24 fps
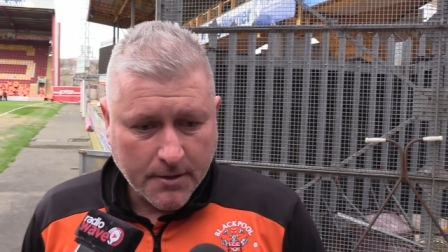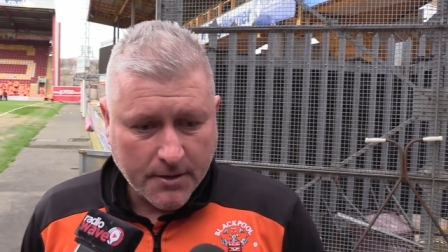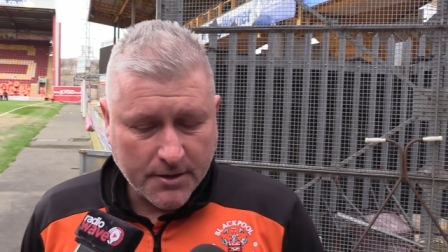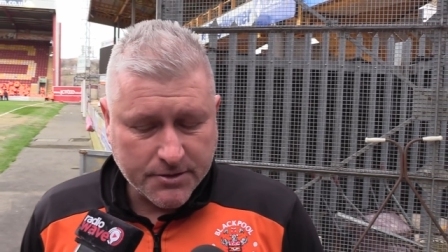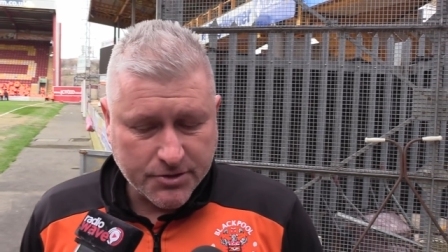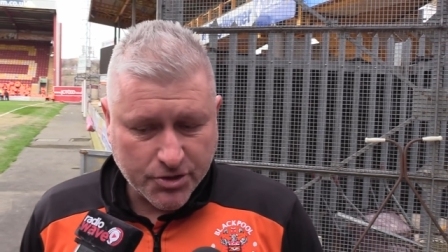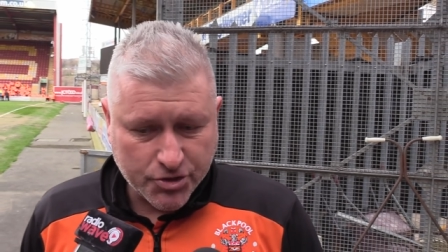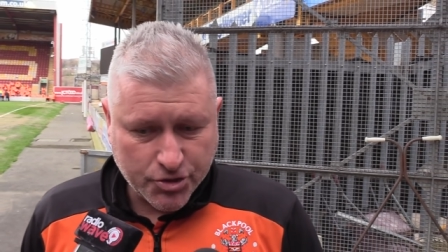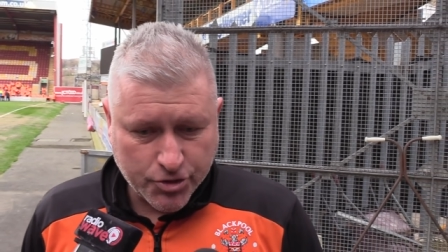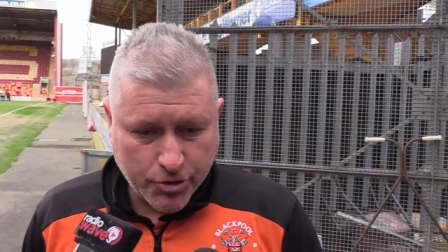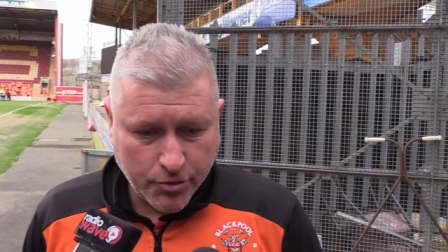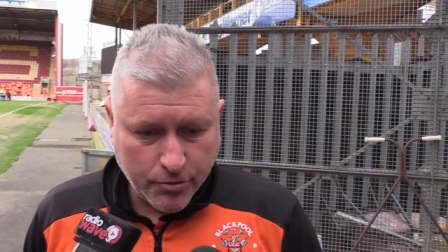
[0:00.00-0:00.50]
He's
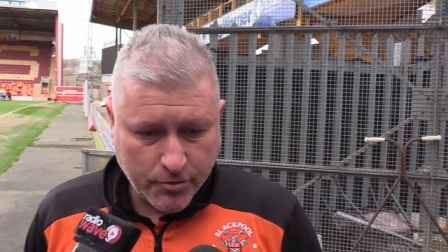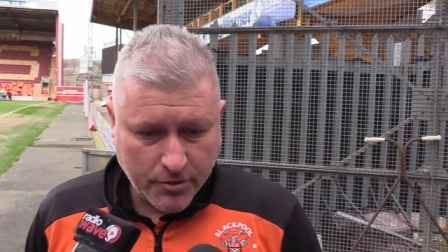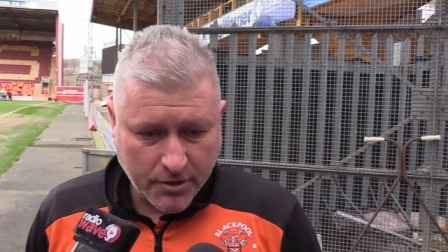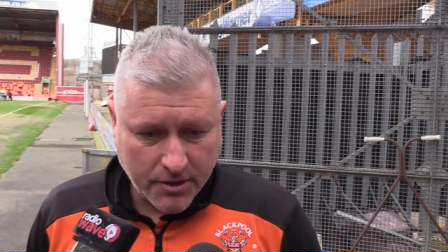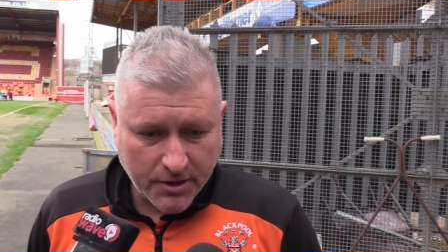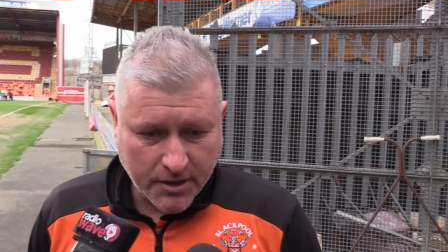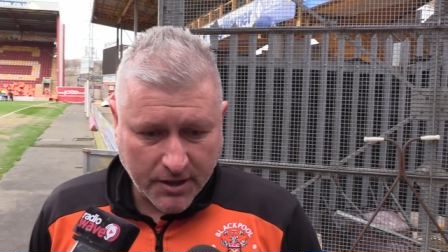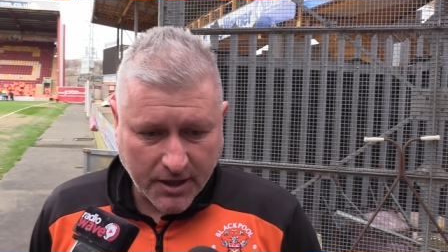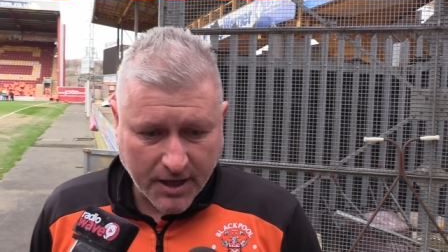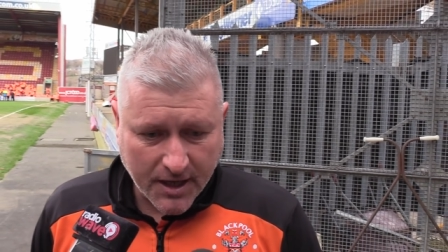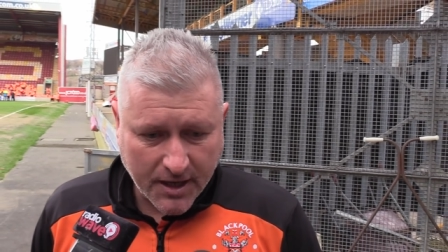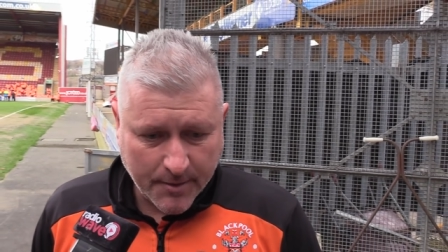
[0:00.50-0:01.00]
a student of
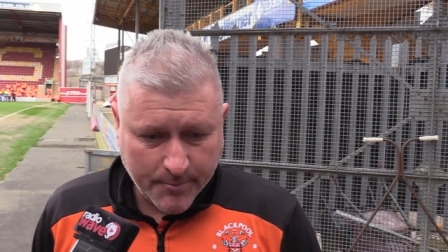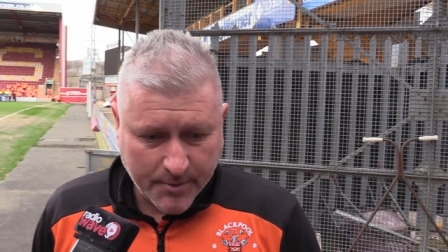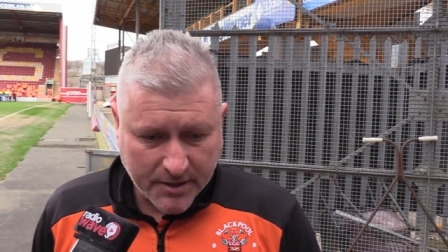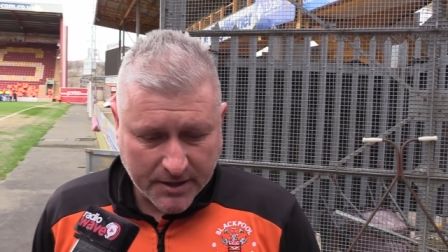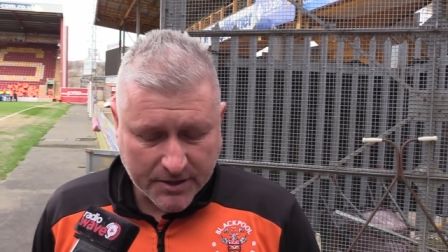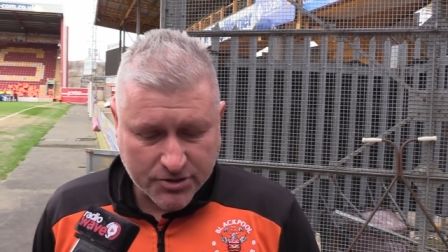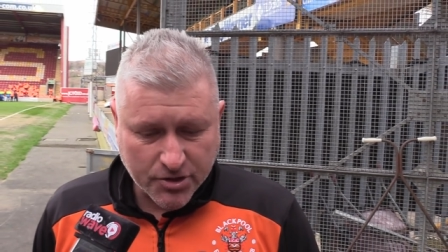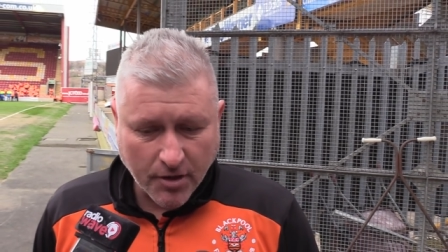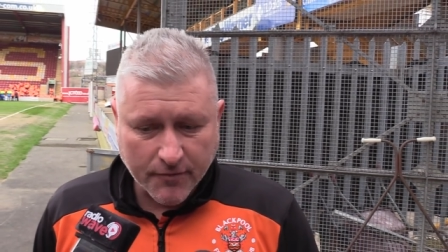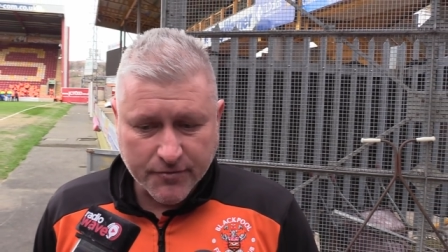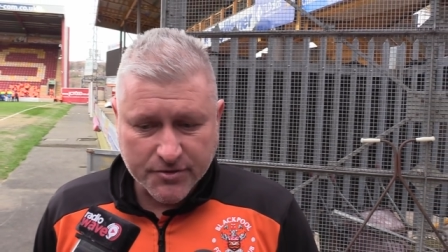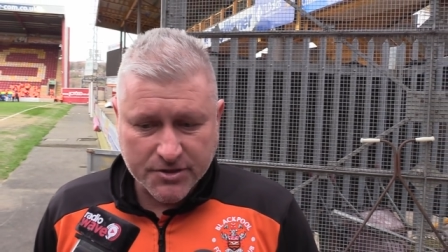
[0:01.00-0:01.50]
the game, and
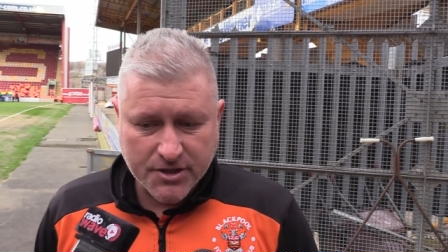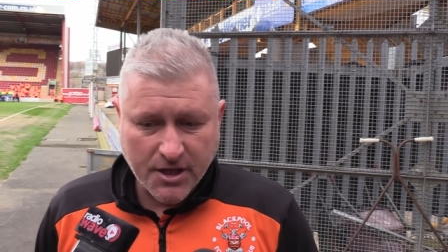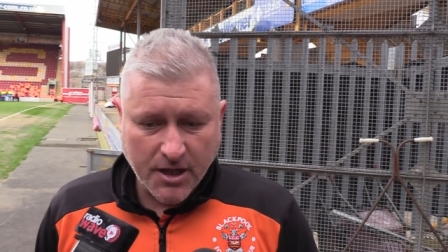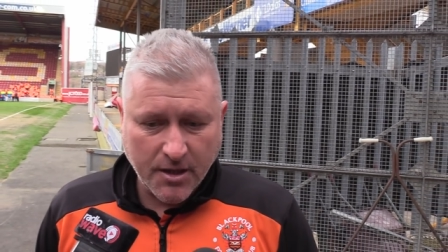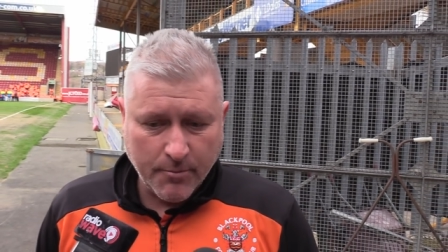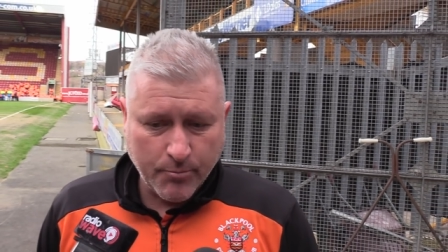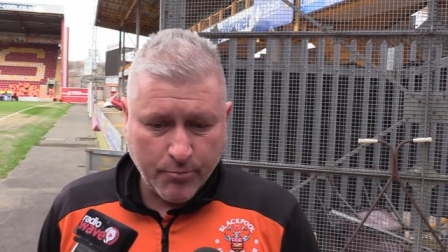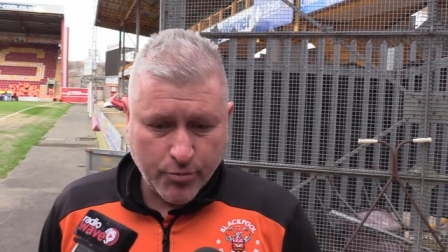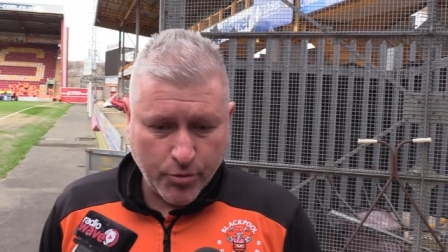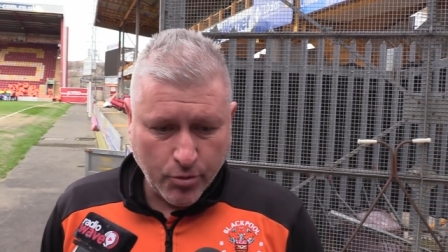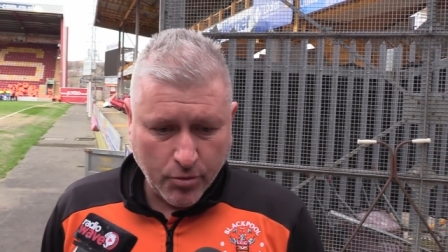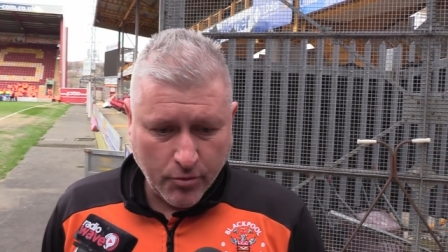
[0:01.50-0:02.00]
he's obviously
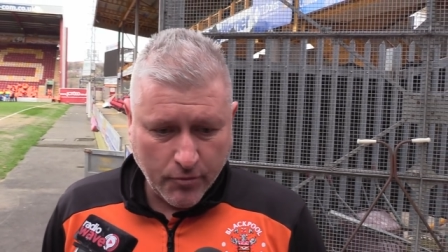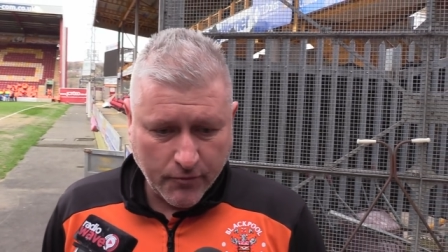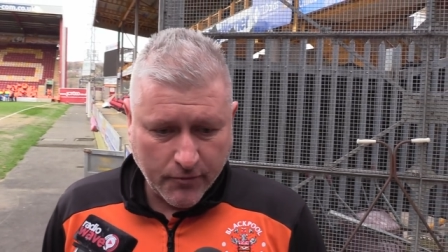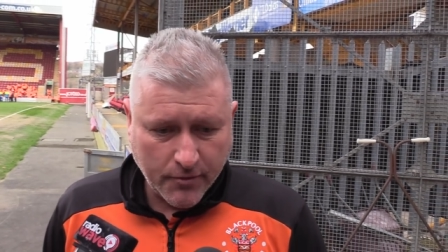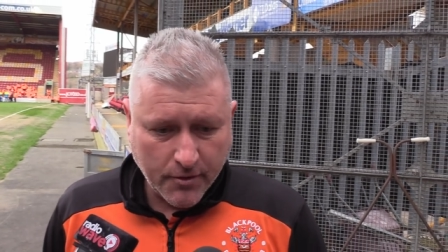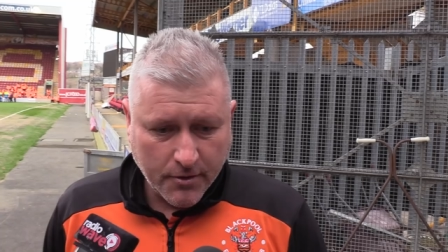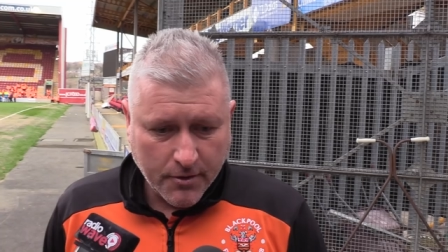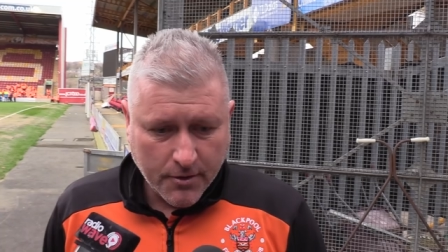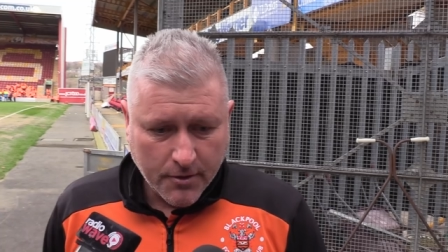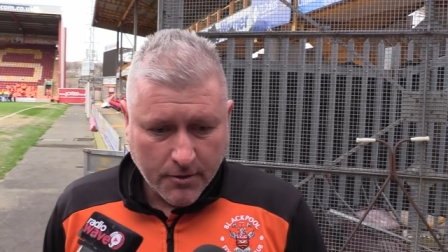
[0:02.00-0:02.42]
improved.